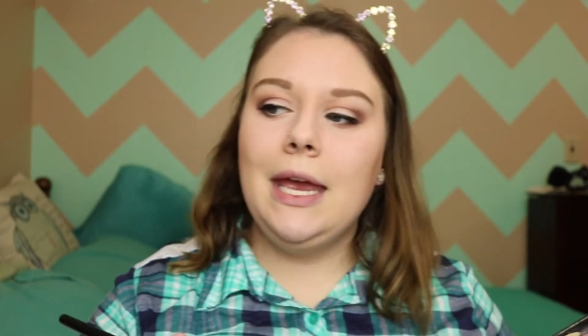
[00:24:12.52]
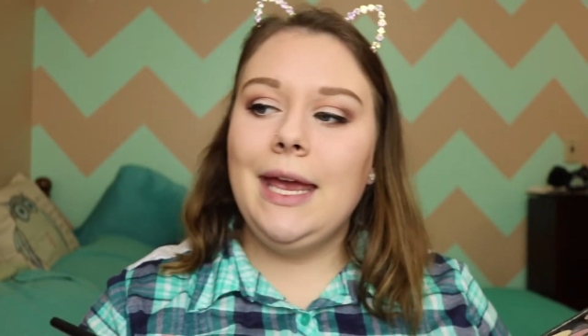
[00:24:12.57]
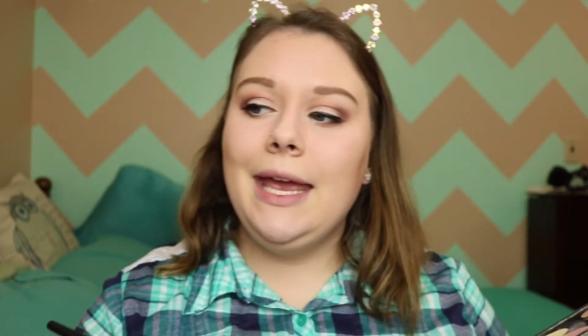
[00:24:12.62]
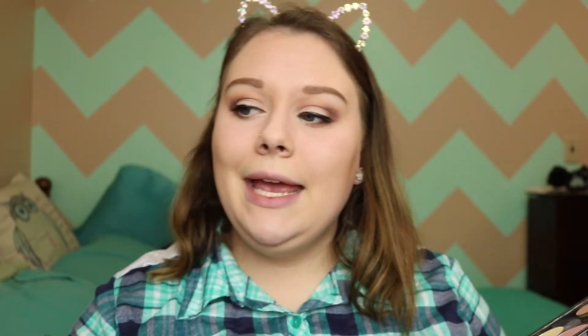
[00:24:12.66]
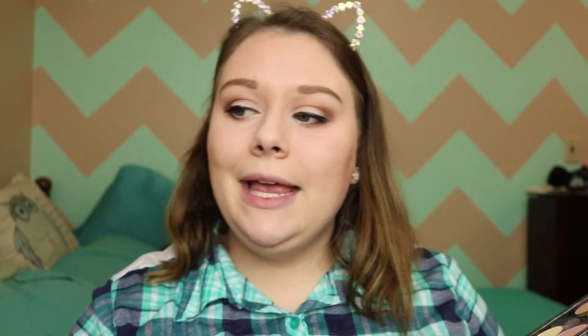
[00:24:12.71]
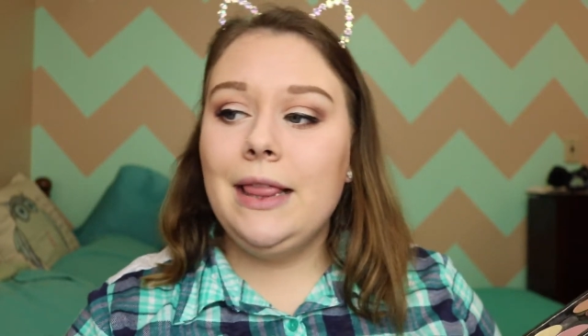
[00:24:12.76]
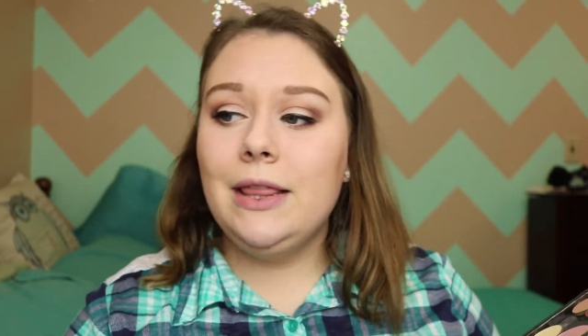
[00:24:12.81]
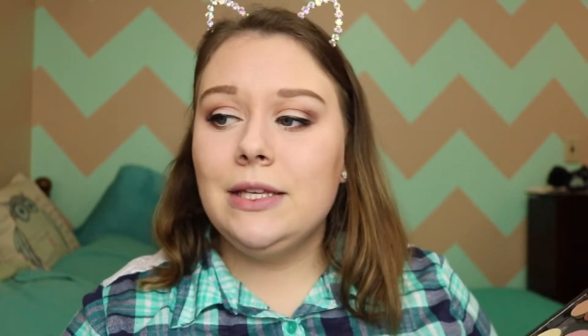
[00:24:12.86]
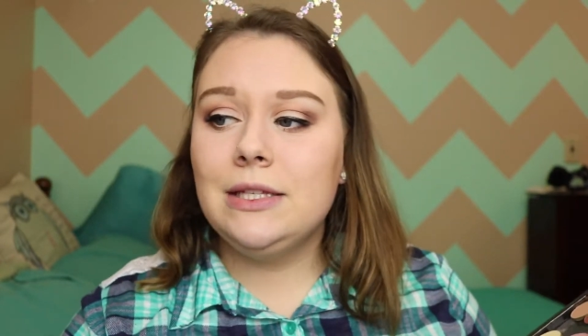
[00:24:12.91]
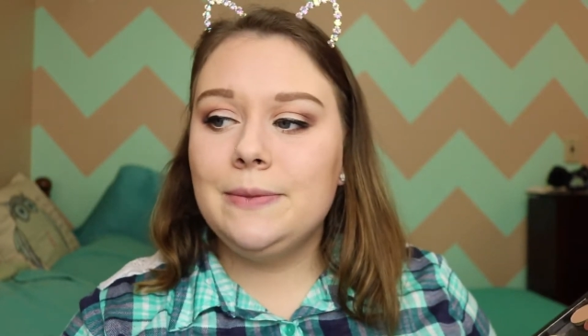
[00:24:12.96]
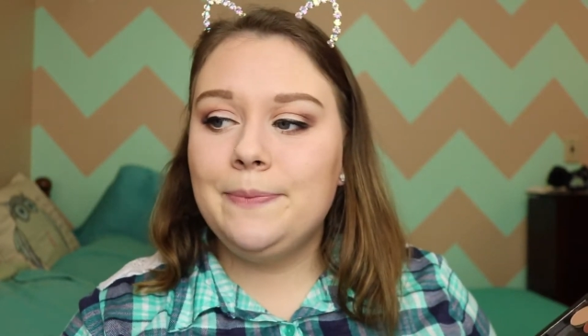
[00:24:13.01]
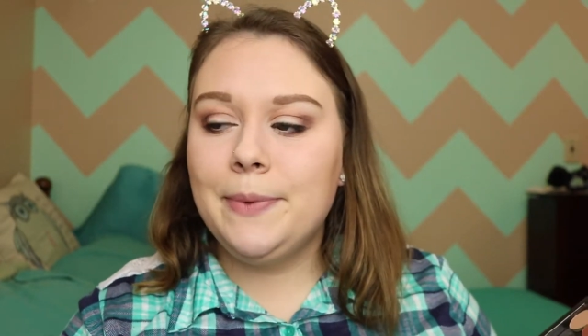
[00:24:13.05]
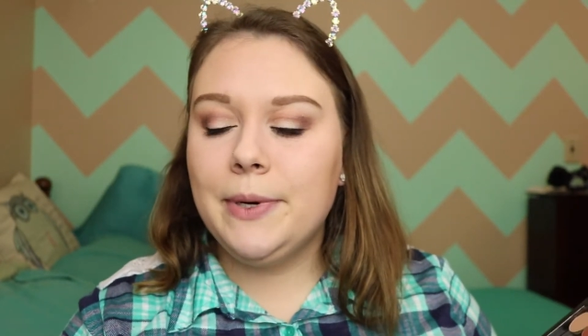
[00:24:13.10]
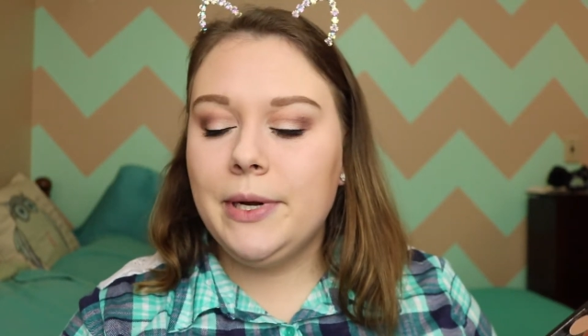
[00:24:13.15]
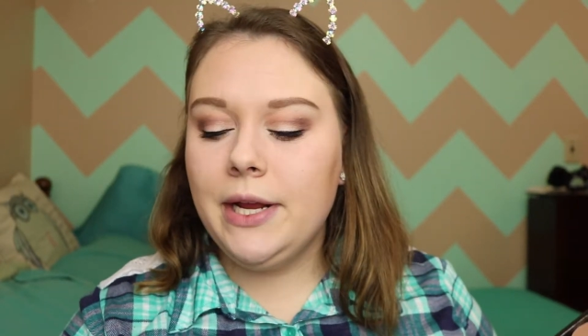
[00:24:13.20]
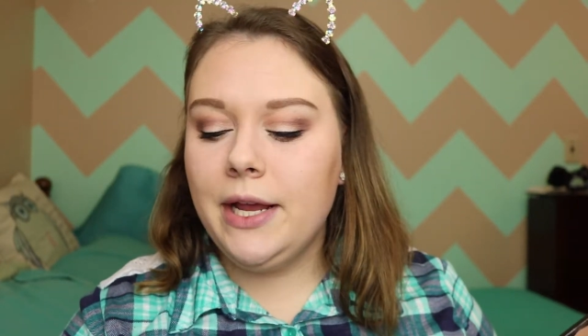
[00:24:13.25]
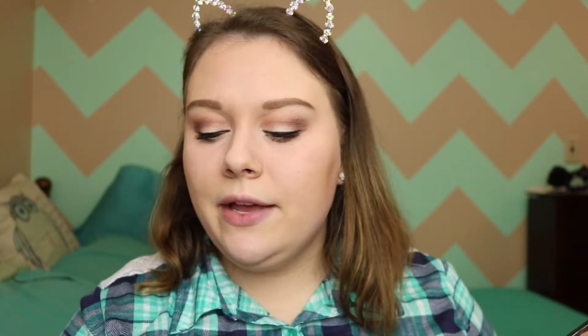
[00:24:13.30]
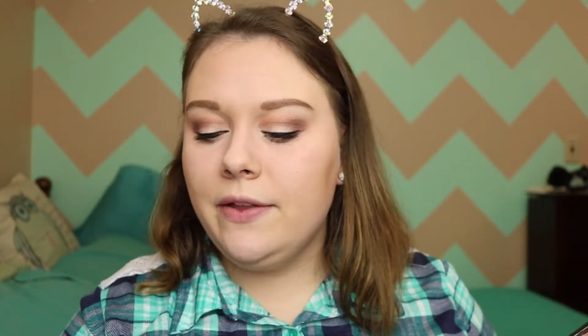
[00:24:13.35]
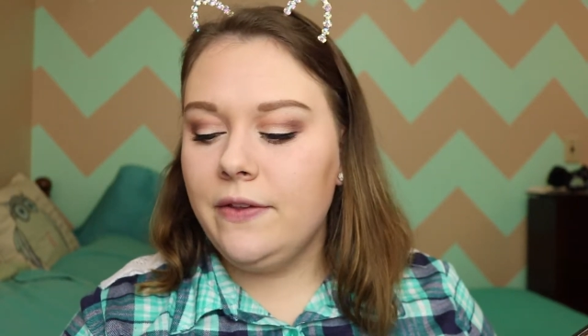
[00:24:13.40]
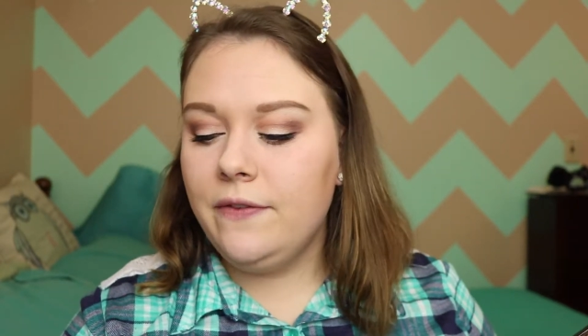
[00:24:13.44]
it looks
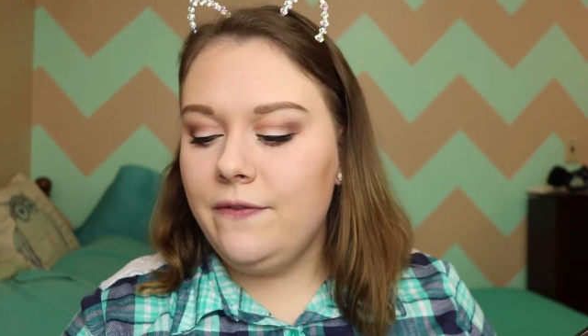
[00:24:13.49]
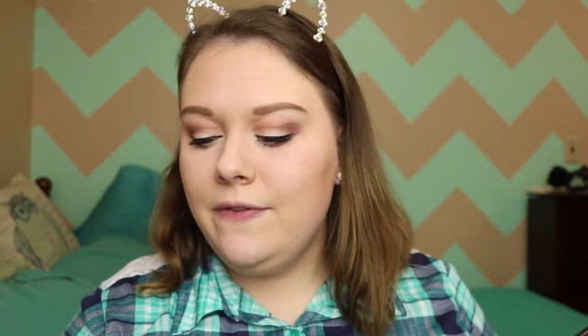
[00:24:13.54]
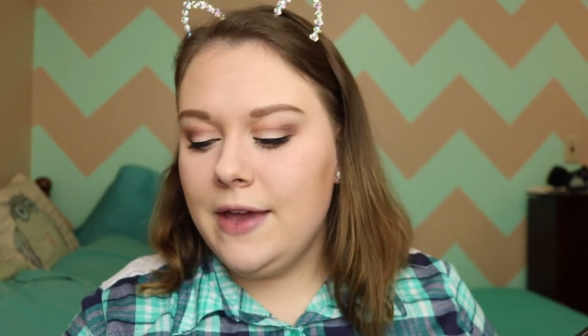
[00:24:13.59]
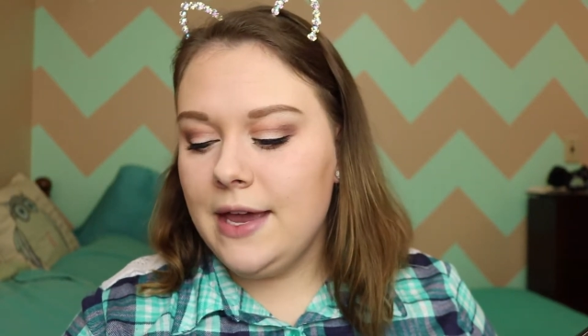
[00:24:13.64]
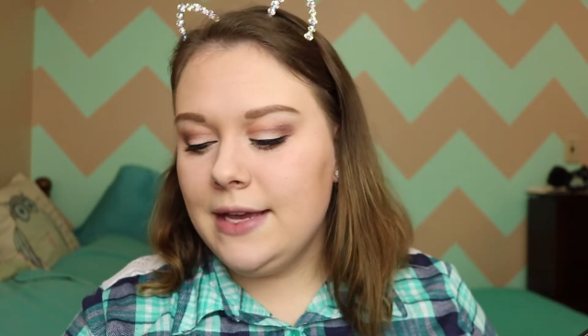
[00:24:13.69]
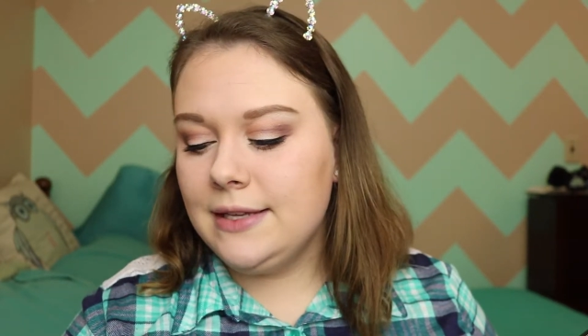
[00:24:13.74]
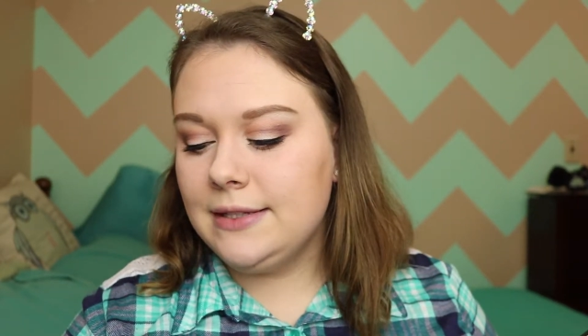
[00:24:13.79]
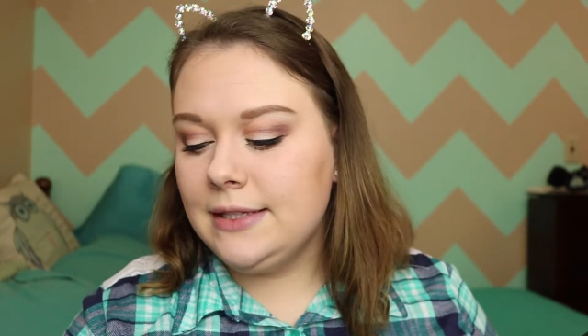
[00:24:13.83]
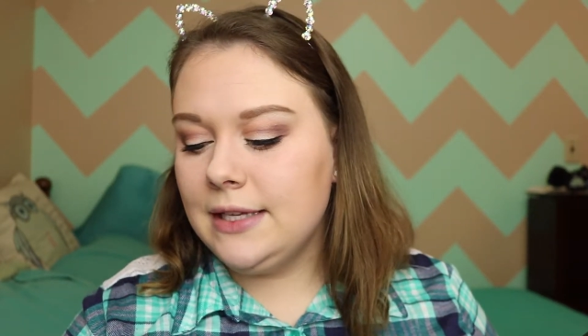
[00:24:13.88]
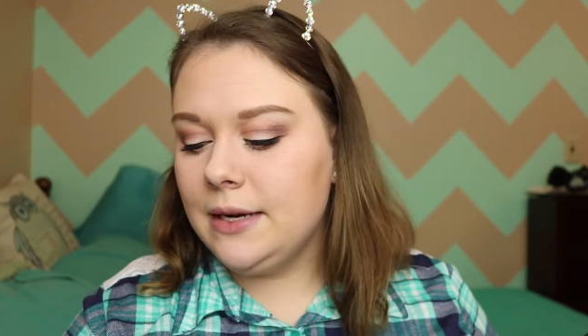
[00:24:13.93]
pretty on the face.